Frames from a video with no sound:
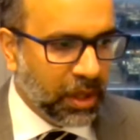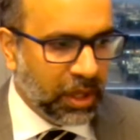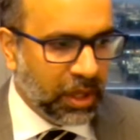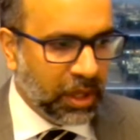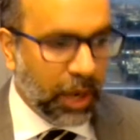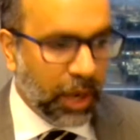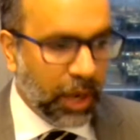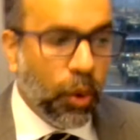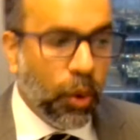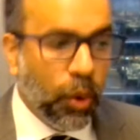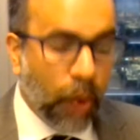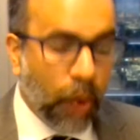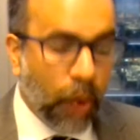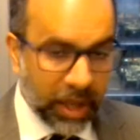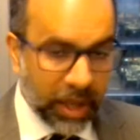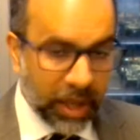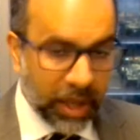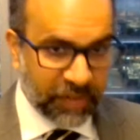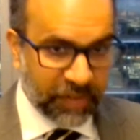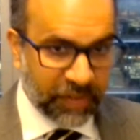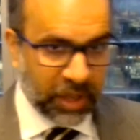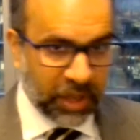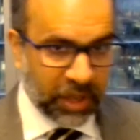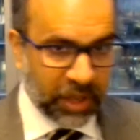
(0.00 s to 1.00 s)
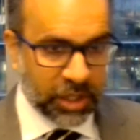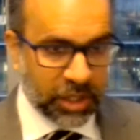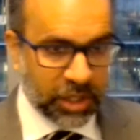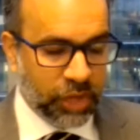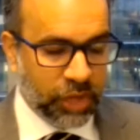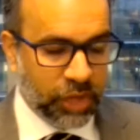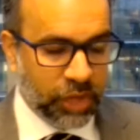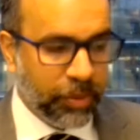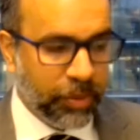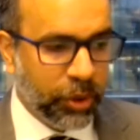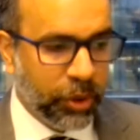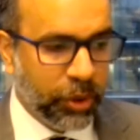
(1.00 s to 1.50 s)
Now, one advantage
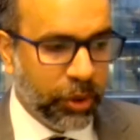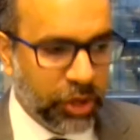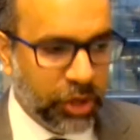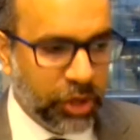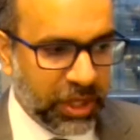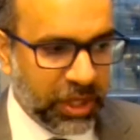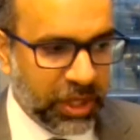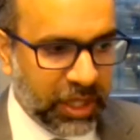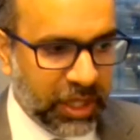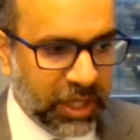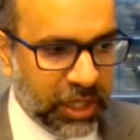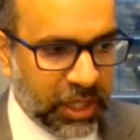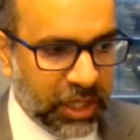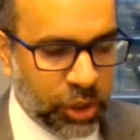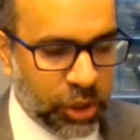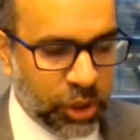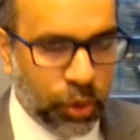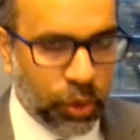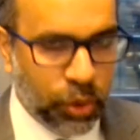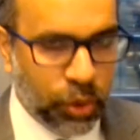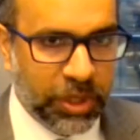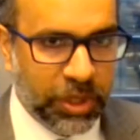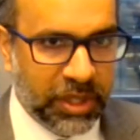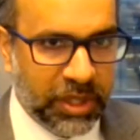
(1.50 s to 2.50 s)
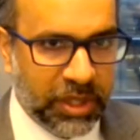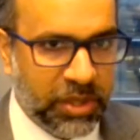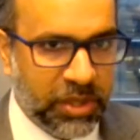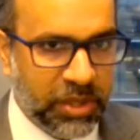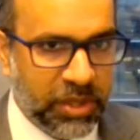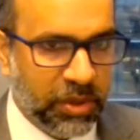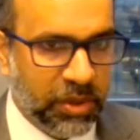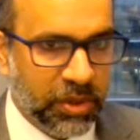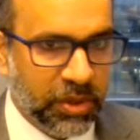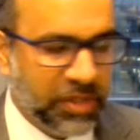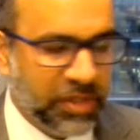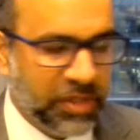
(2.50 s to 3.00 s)
of approaching the English court in this
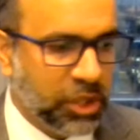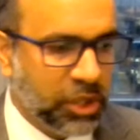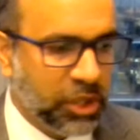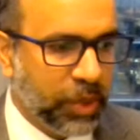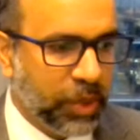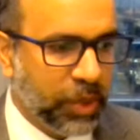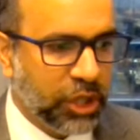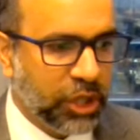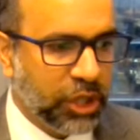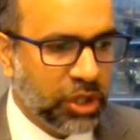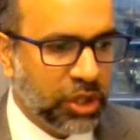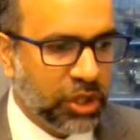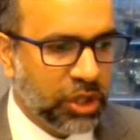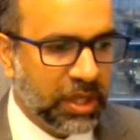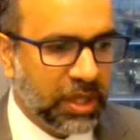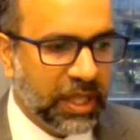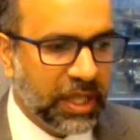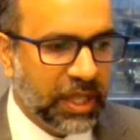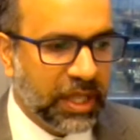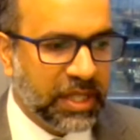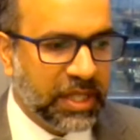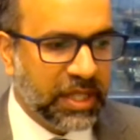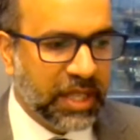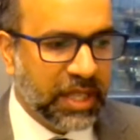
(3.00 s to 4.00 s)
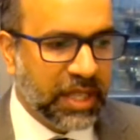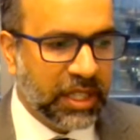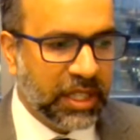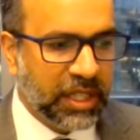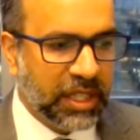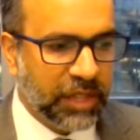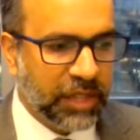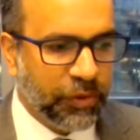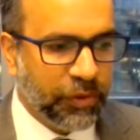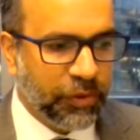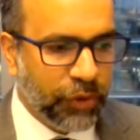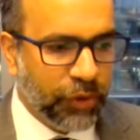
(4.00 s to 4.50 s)
sort of situation is that it
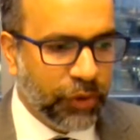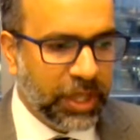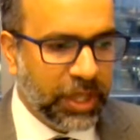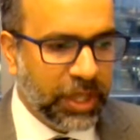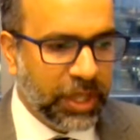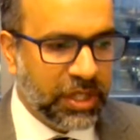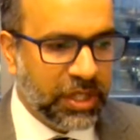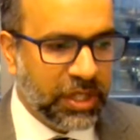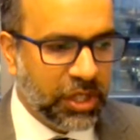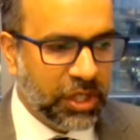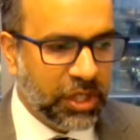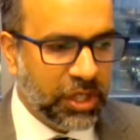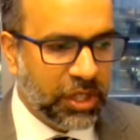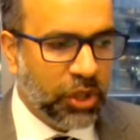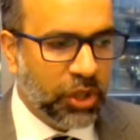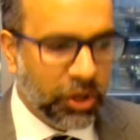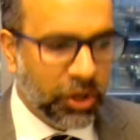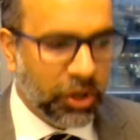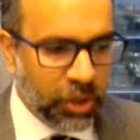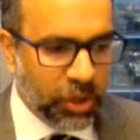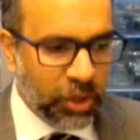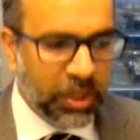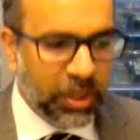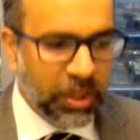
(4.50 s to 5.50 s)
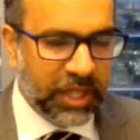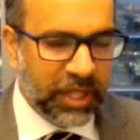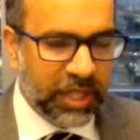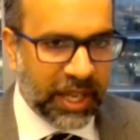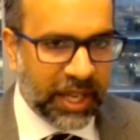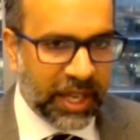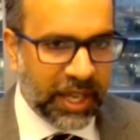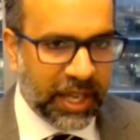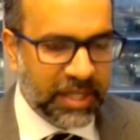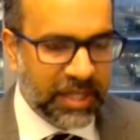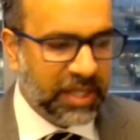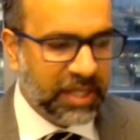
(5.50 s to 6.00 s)
can freeze not only the
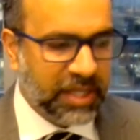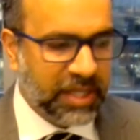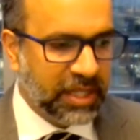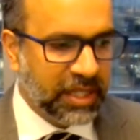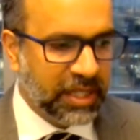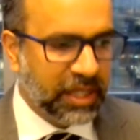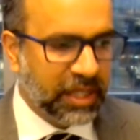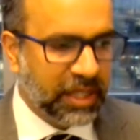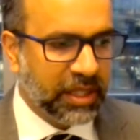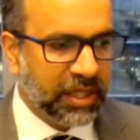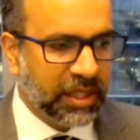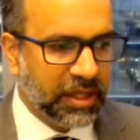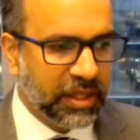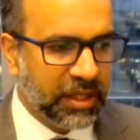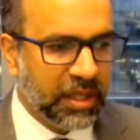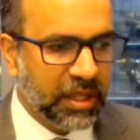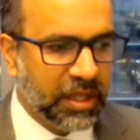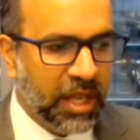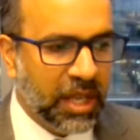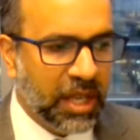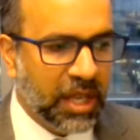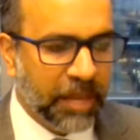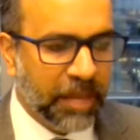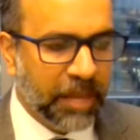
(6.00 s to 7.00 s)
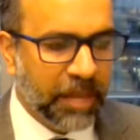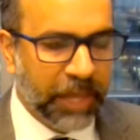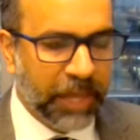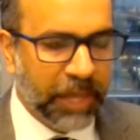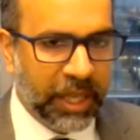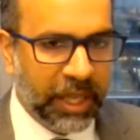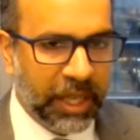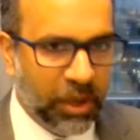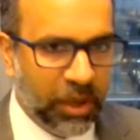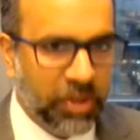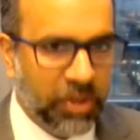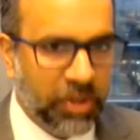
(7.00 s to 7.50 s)
assets in England, but it
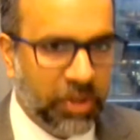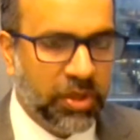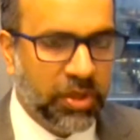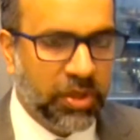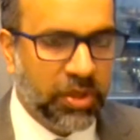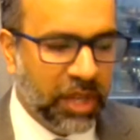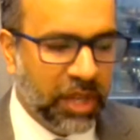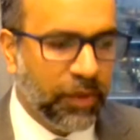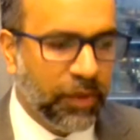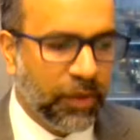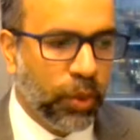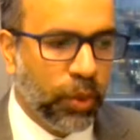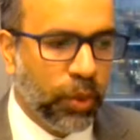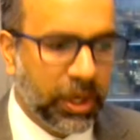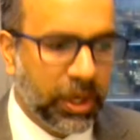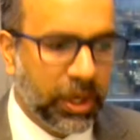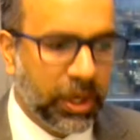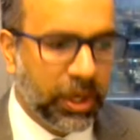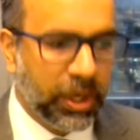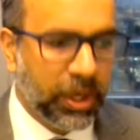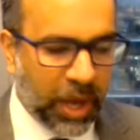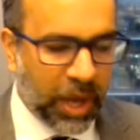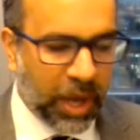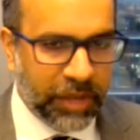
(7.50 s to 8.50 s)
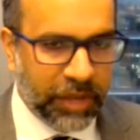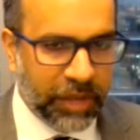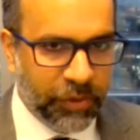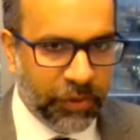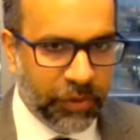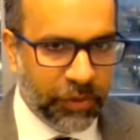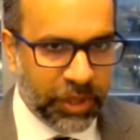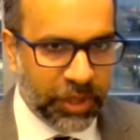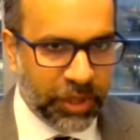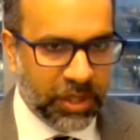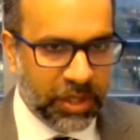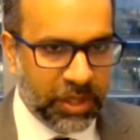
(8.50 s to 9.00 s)
can also give a worldwide
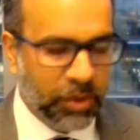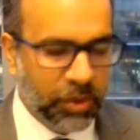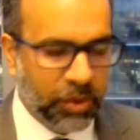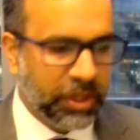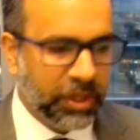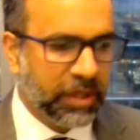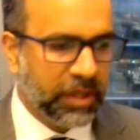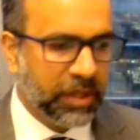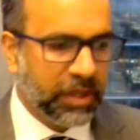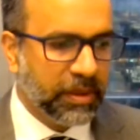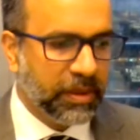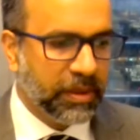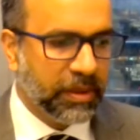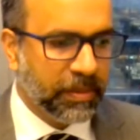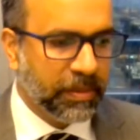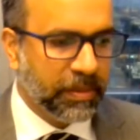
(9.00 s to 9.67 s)
freezing order.